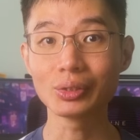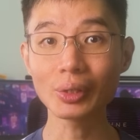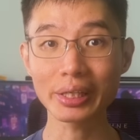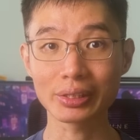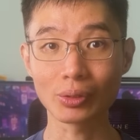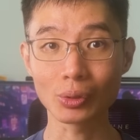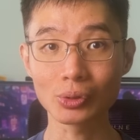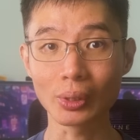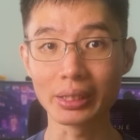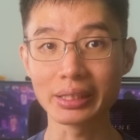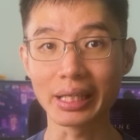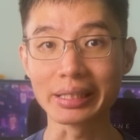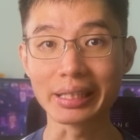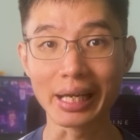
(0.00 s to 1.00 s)
you can also
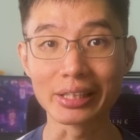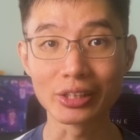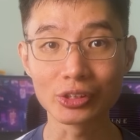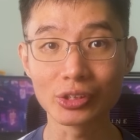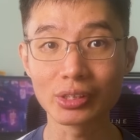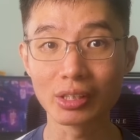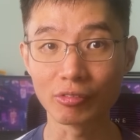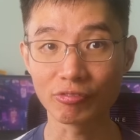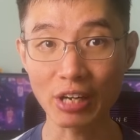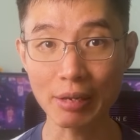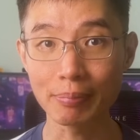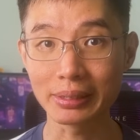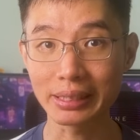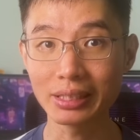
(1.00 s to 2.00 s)
earn an additional
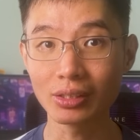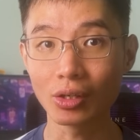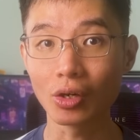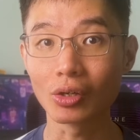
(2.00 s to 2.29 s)
5%